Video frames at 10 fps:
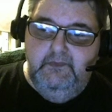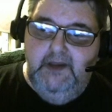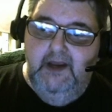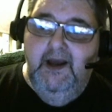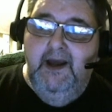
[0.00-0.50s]

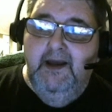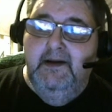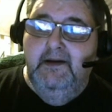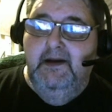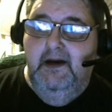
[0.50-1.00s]

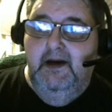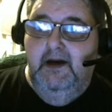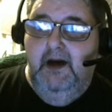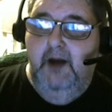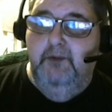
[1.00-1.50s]
And
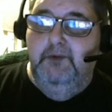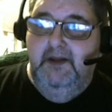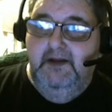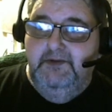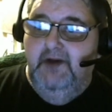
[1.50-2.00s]
I will
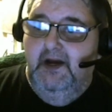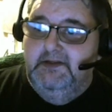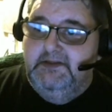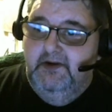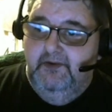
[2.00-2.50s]
let you
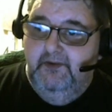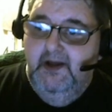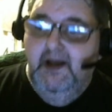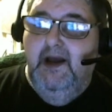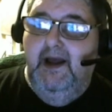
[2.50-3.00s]
guys know.
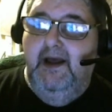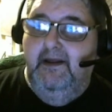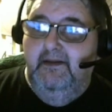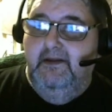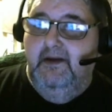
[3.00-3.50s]

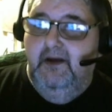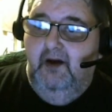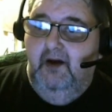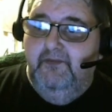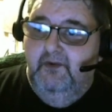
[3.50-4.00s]
And
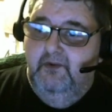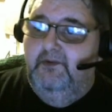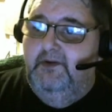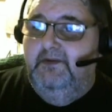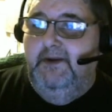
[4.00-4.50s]
also,
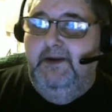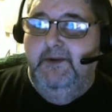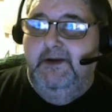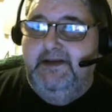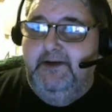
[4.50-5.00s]
you might
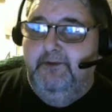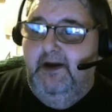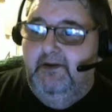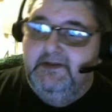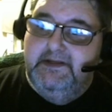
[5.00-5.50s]
want to stick
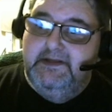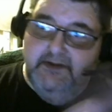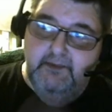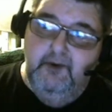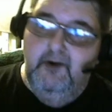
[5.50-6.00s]
around because
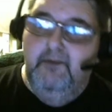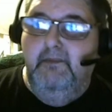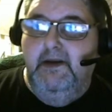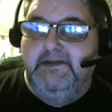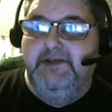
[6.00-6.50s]
there's an important
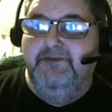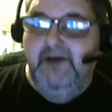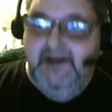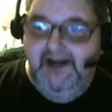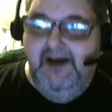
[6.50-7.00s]
message
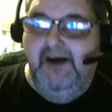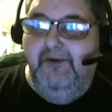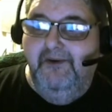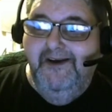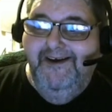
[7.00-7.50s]
right now.
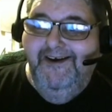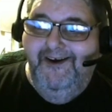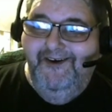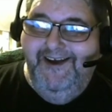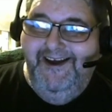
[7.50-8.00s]

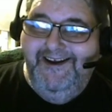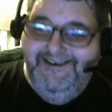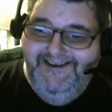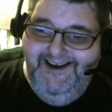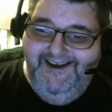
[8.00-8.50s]
Okay,
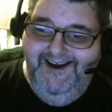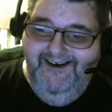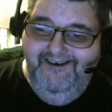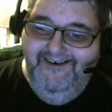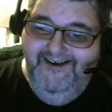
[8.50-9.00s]
take
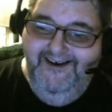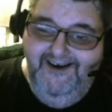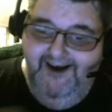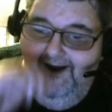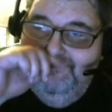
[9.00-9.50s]
care.
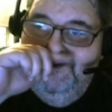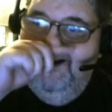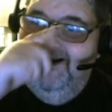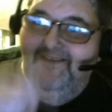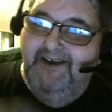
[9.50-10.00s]
I'm
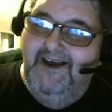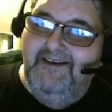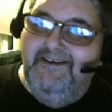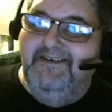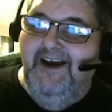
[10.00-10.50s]
Don, the
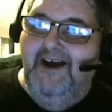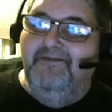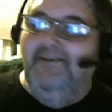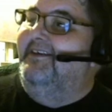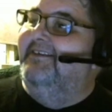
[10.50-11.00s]
Empty
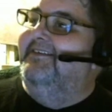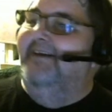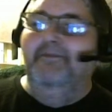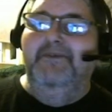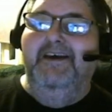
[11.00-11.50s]
Chef, and this is the
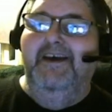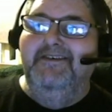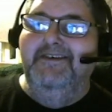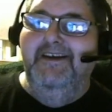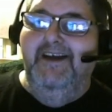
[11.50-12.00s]
Empty
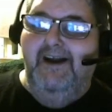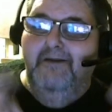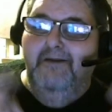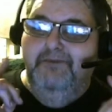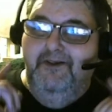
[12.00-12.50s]
Kitchen, and
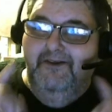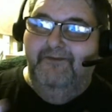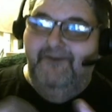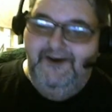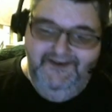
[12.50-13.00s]
I'm pulling
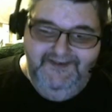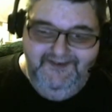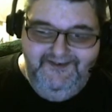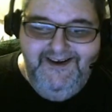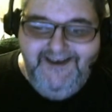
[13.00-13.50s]
for you,
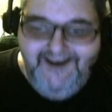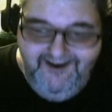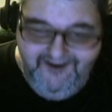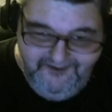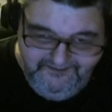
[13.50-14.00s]
so take
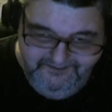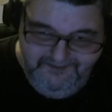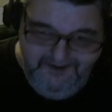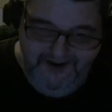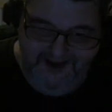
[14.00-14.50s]
care.
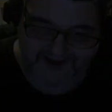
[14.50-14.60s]
Bye-bye.